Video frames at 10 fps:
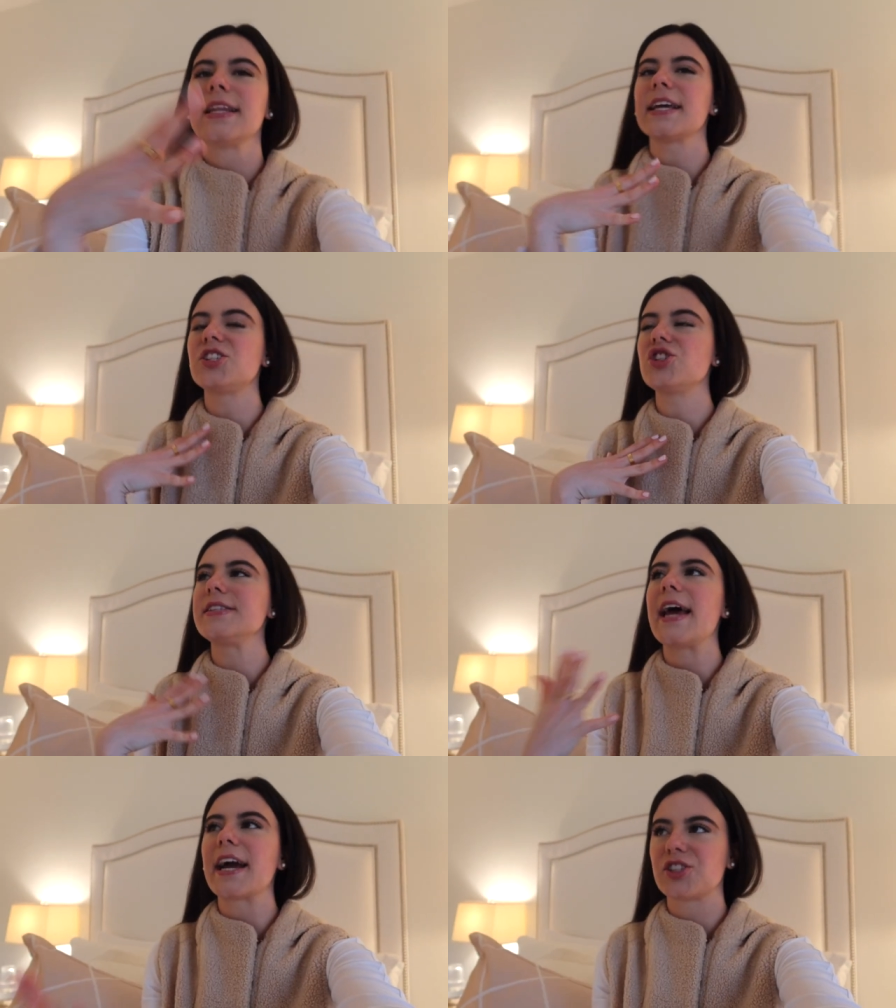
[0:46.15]
Like it's
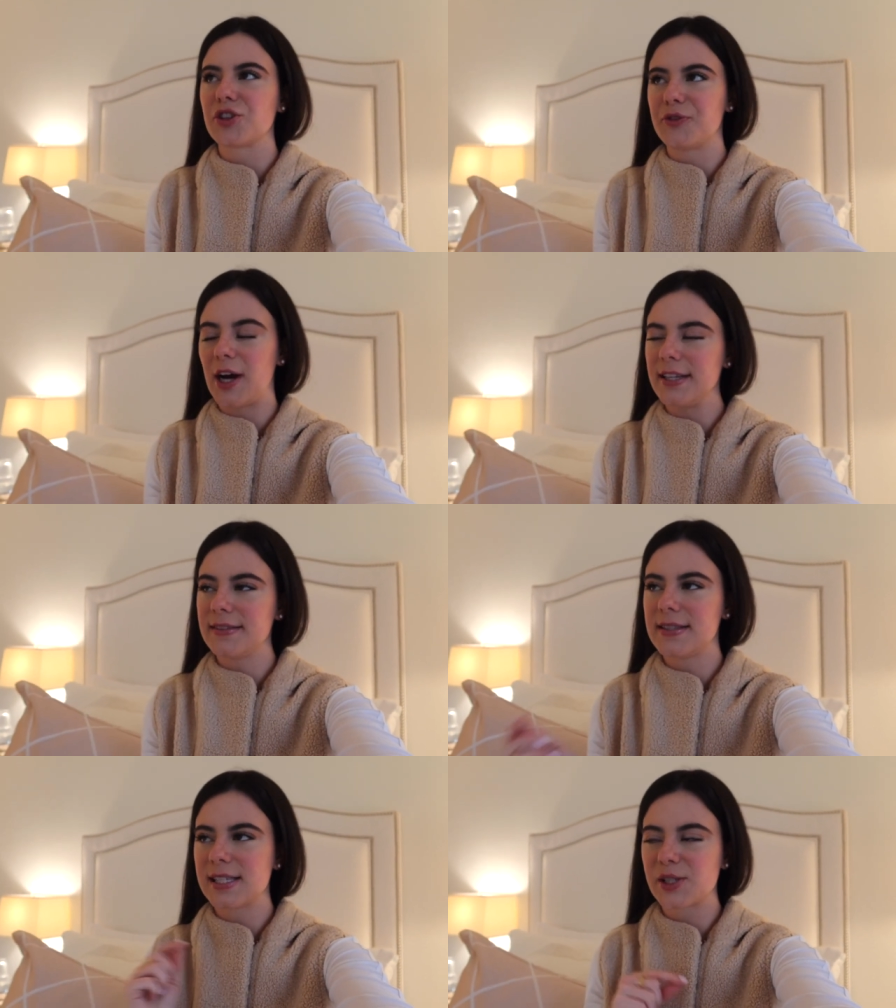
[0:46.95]
just extra
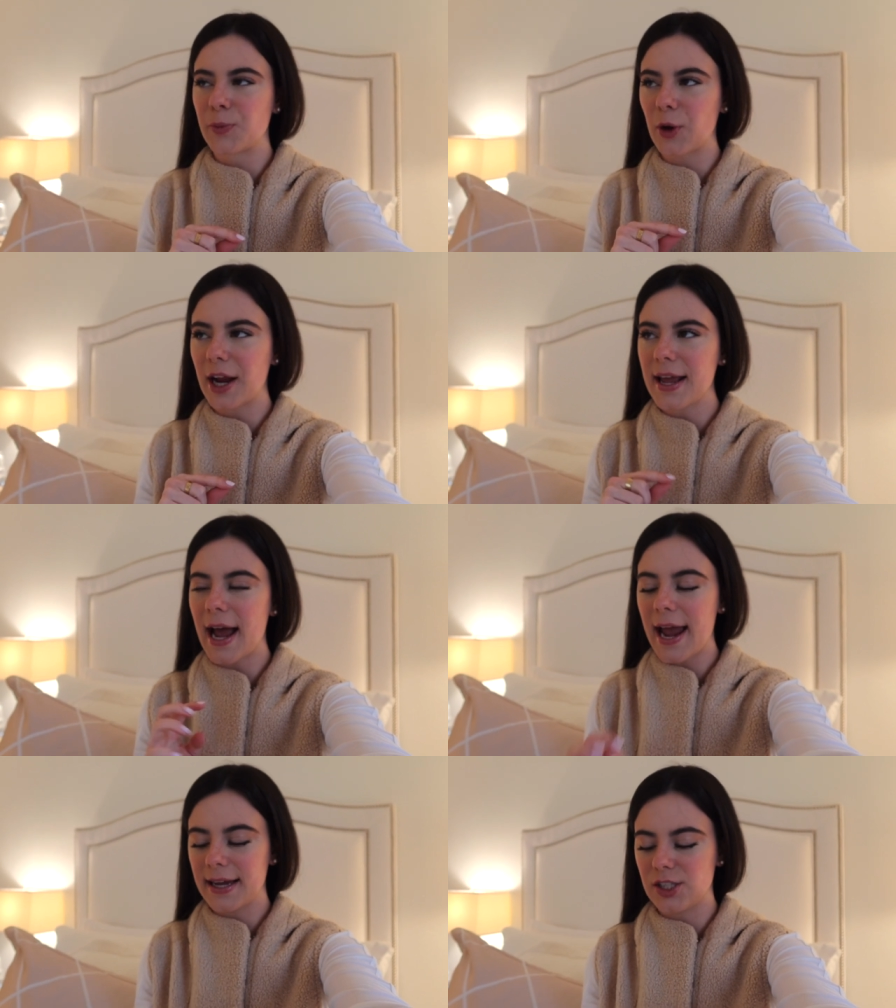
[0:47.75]
fun. This morning
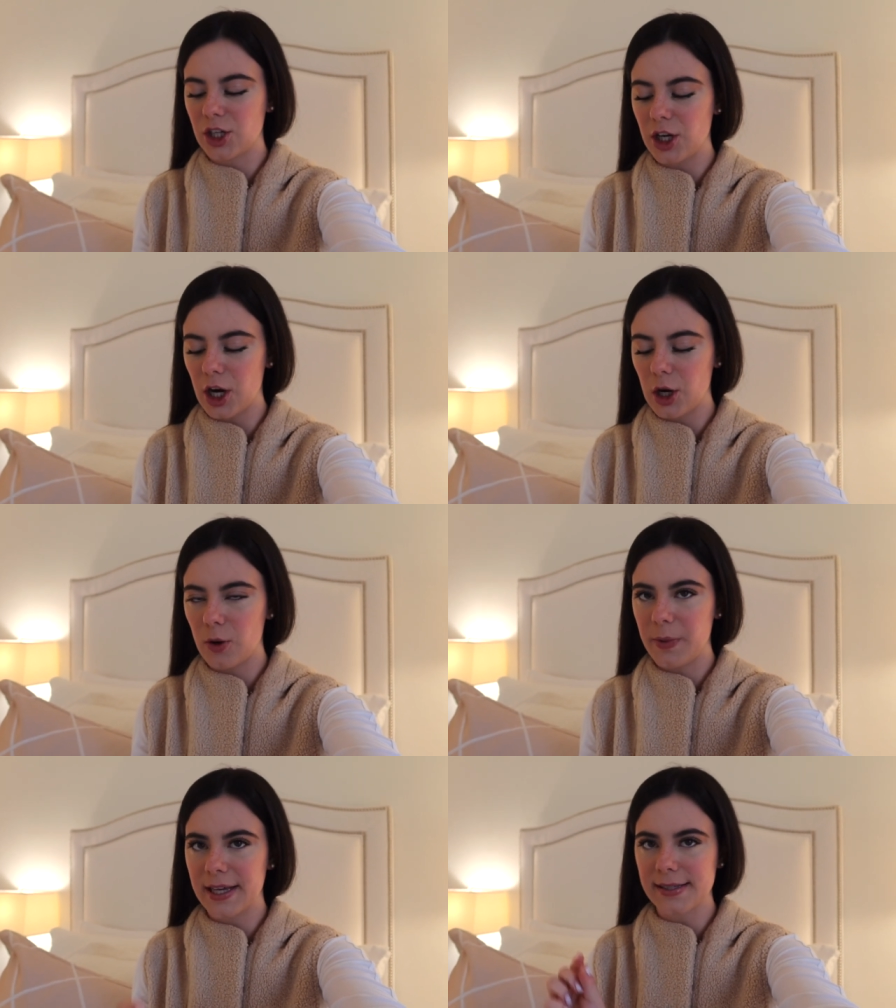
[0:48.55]
I had to
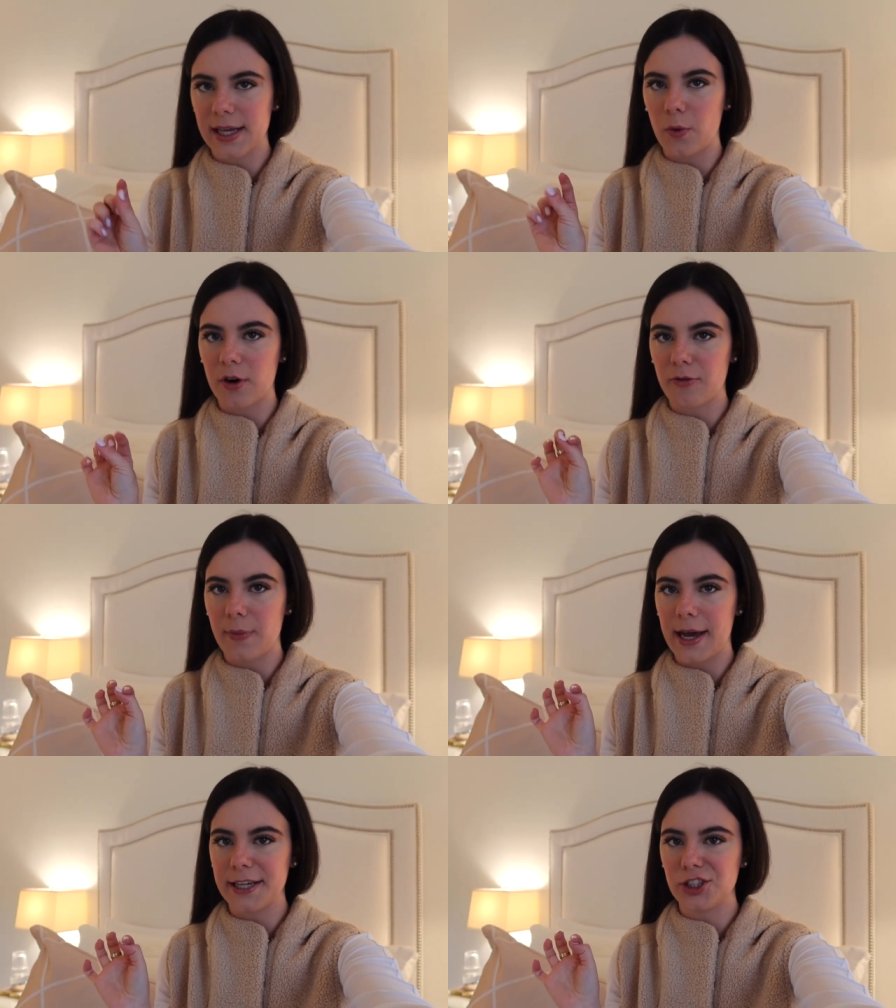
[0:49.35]
go because like one of
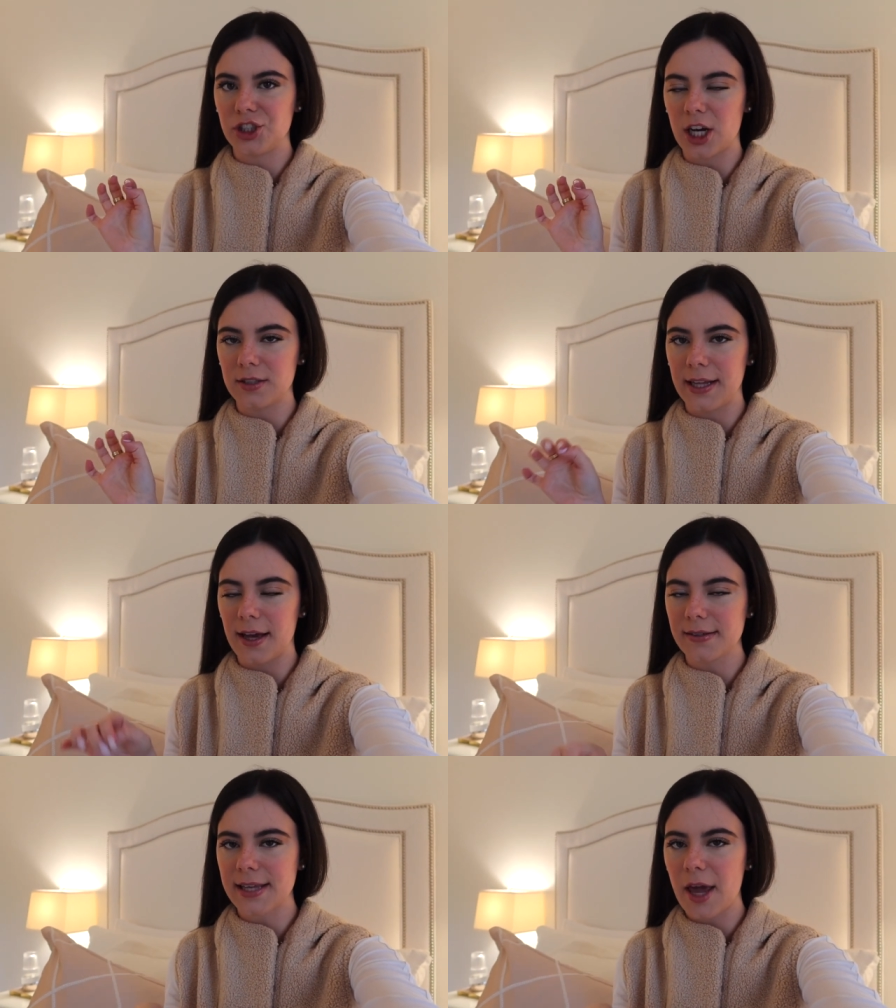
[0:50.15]
my gel
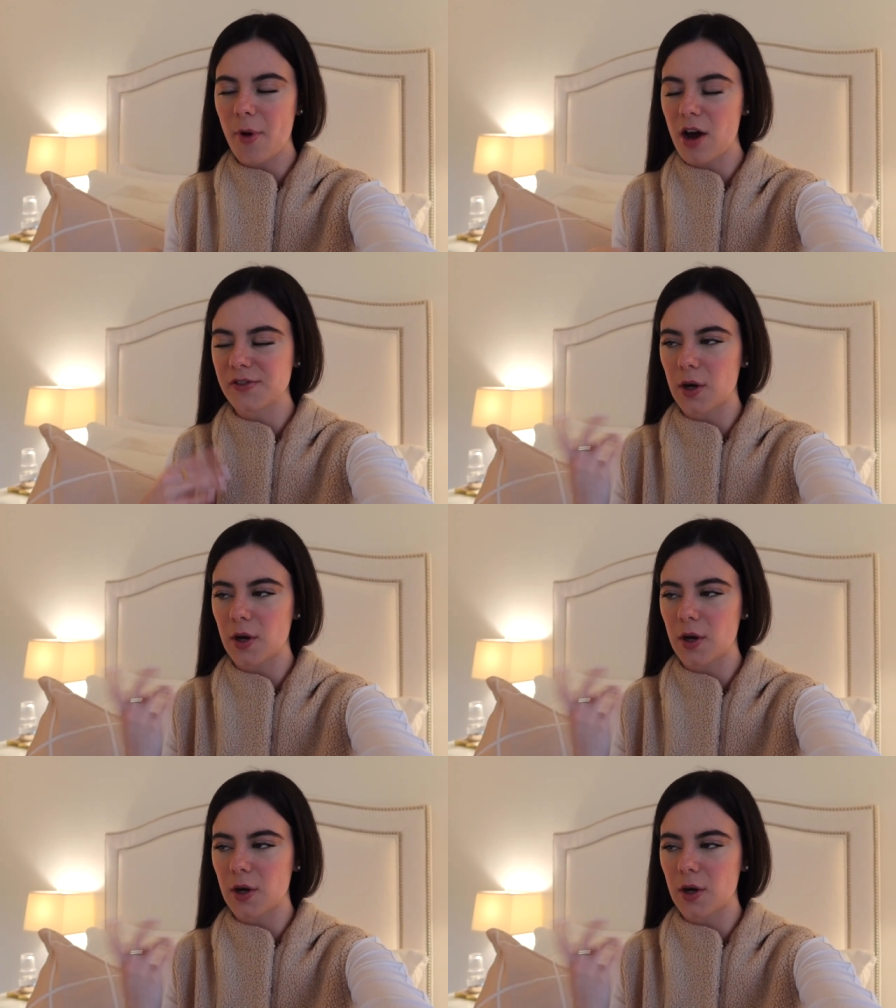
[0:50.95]
nails came off.